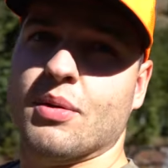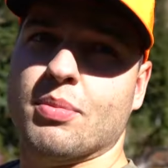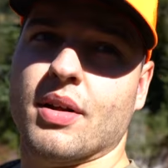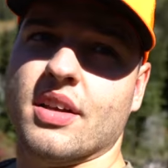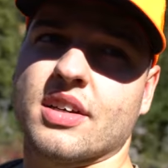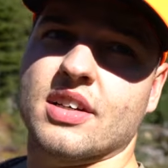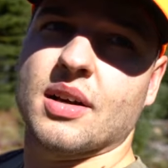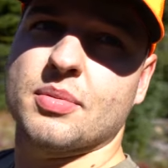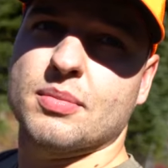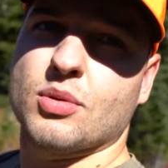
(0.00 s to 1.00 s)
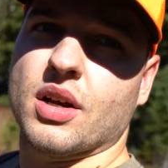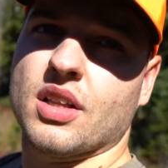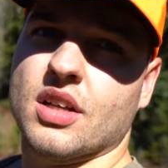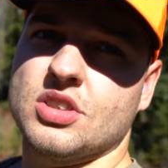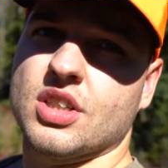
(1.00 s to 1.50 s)
We'll probably cook up some quick
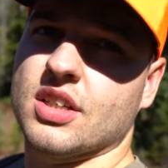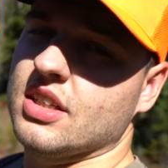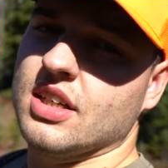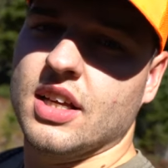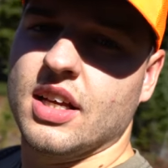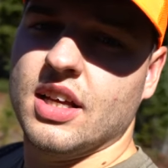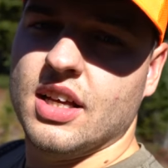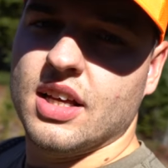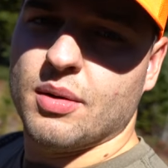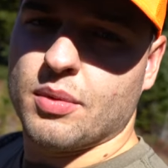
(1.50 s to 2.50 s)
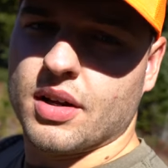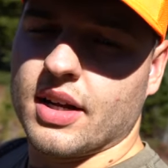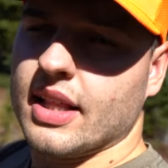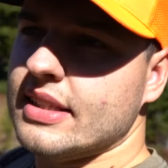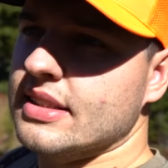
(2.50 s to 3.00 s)
lunch, and we're gonna
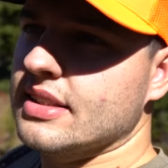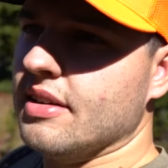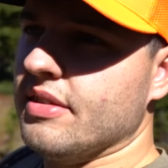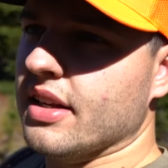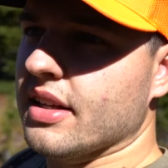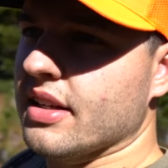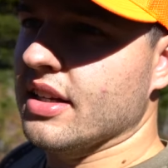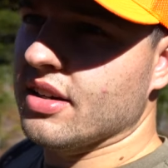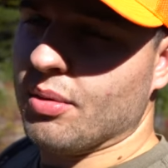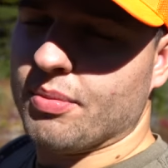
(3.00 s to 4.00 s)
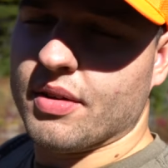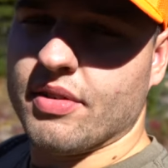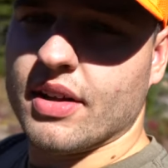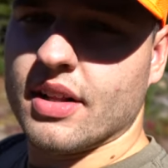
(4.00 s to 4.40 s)
glass this evening and hopefully find